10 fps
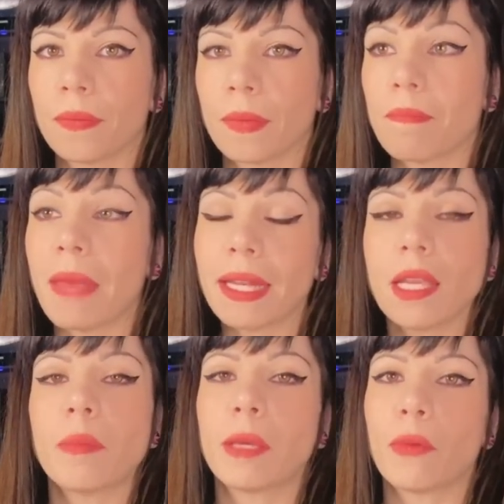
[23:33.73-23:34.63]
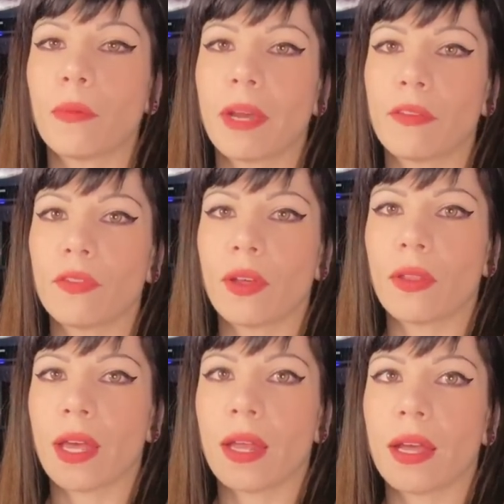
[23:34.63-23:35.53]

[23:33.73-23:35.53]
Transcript: Many people might feel that.